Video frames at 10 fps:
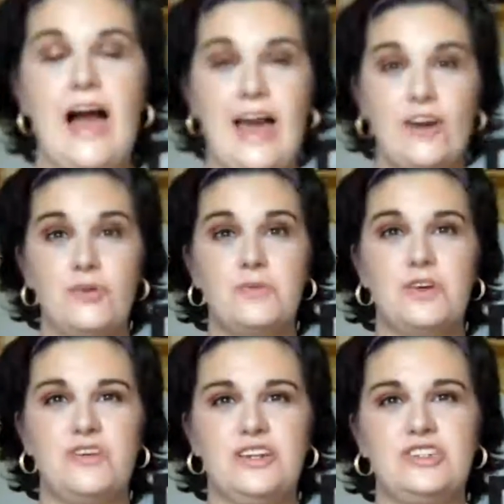I hope
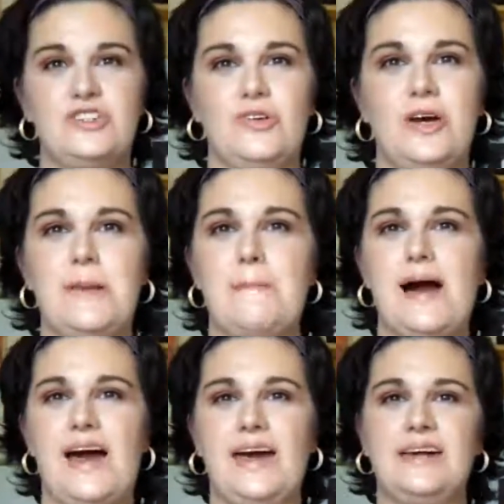you enjoyed
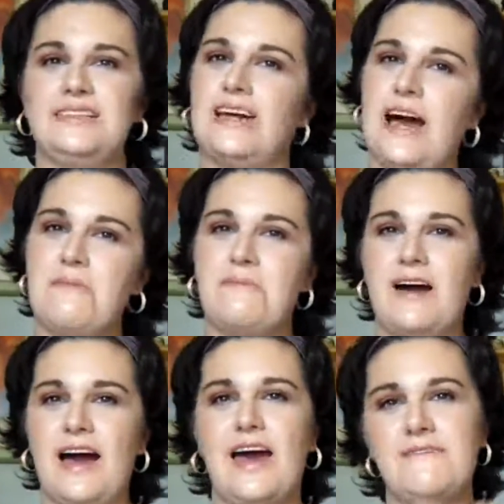my top
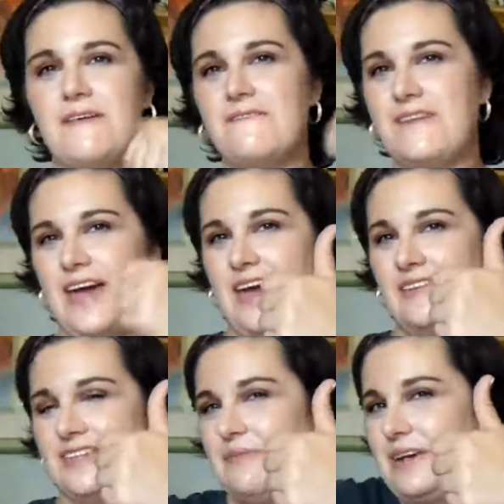5
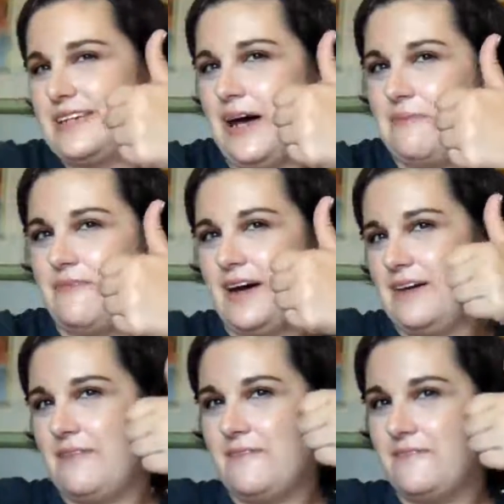faves and my top
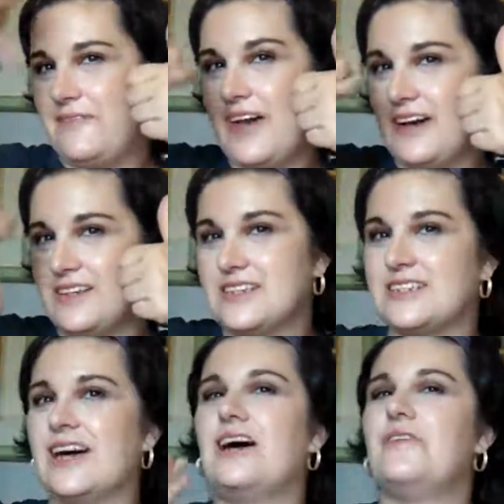5
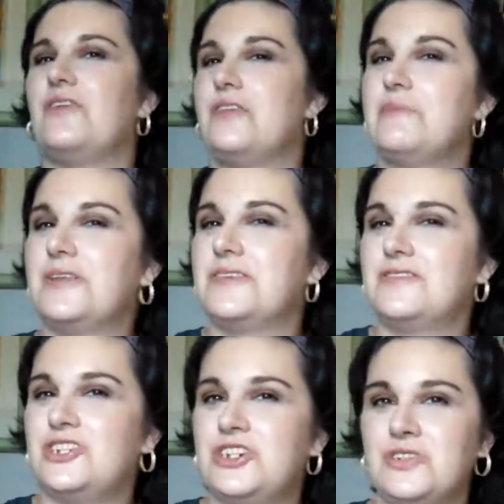fails for the month
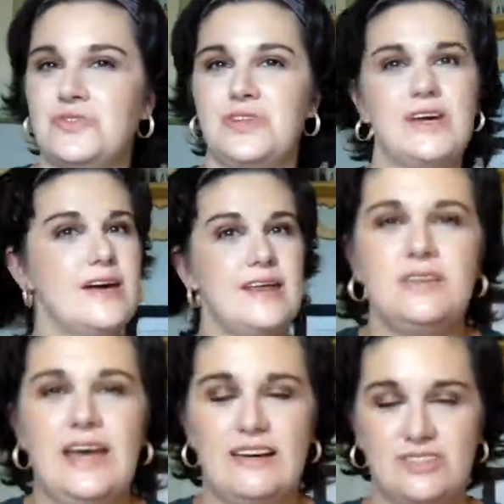of June.
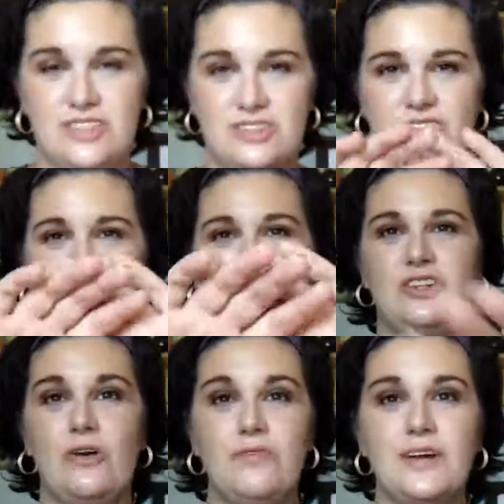Now,
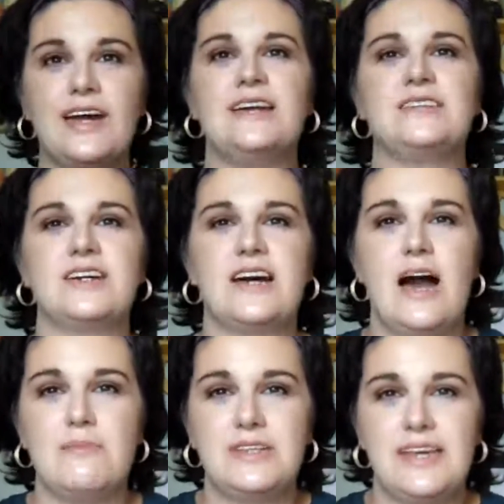don't forget to
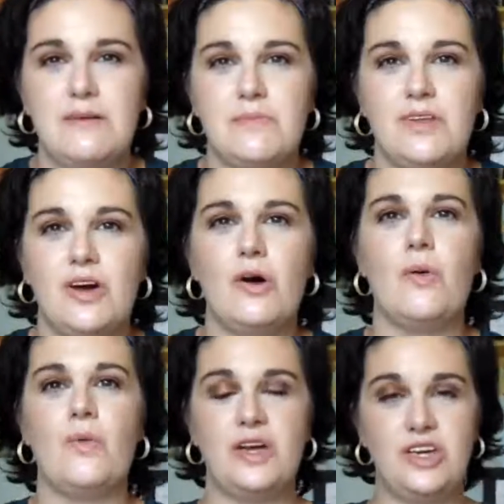comment down
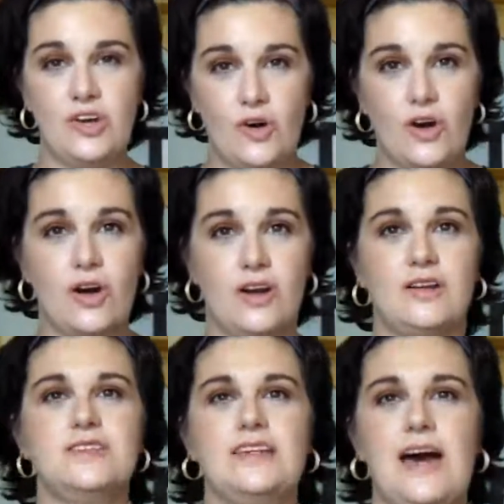below what
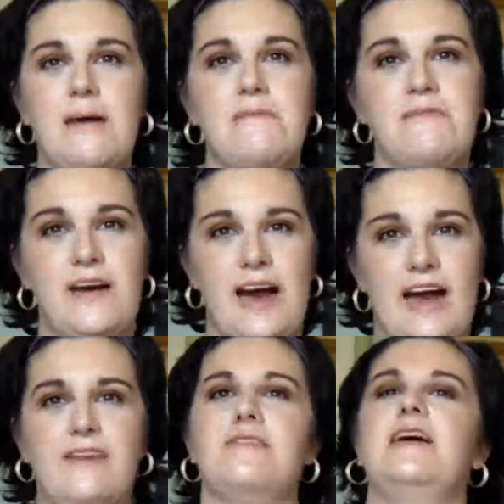your top
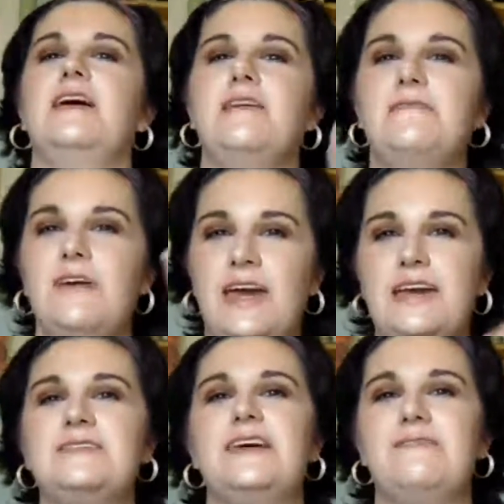5
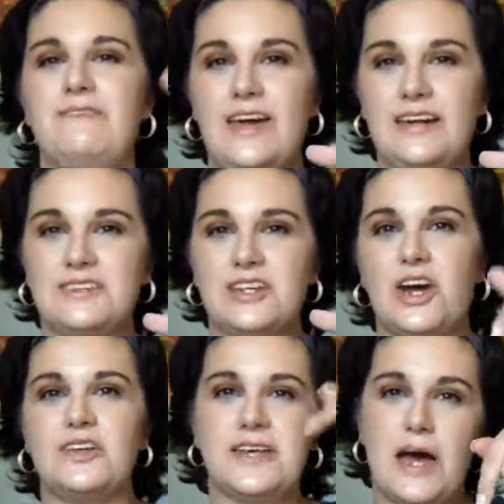faves and fails
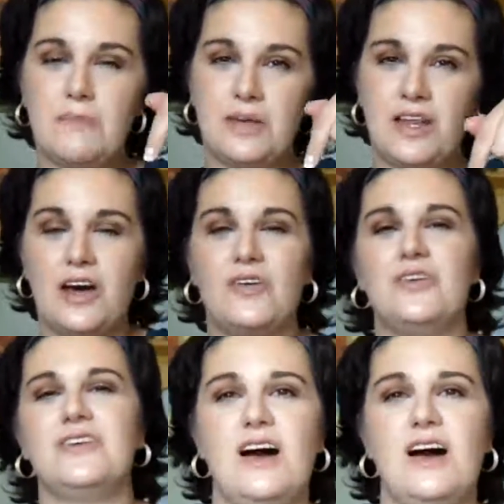are down below.